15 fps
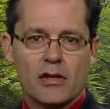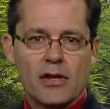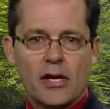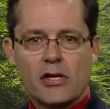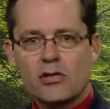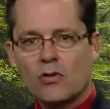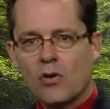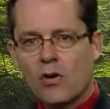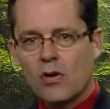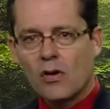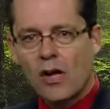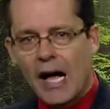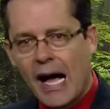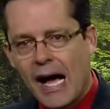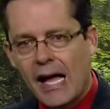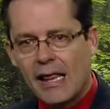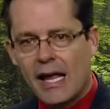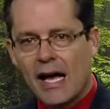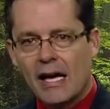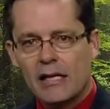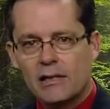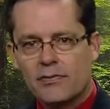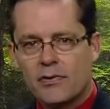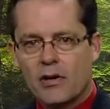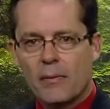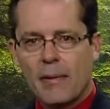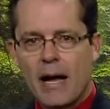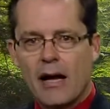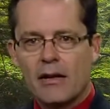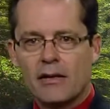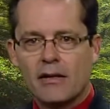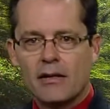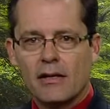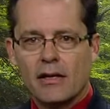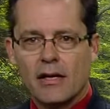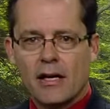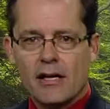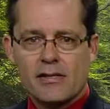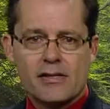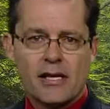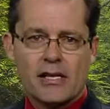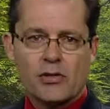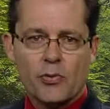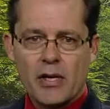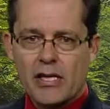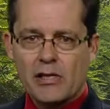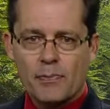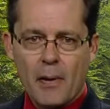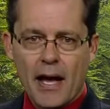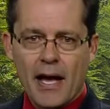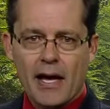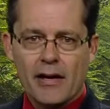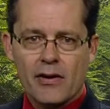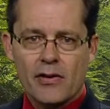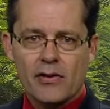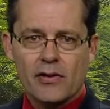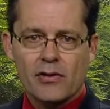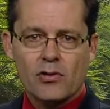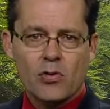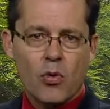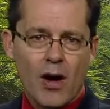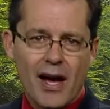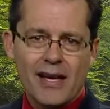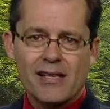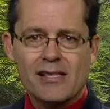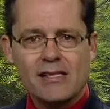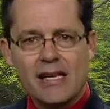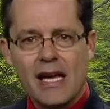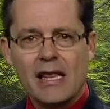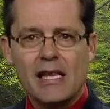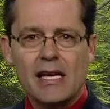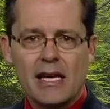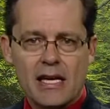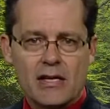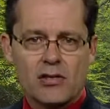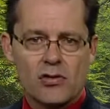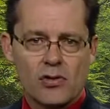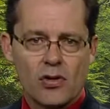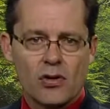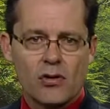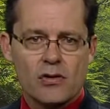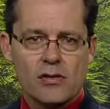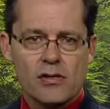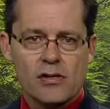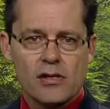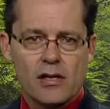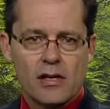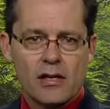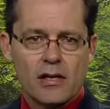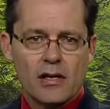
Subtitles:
The historical highlights for about a 6-week span are the twice daily insults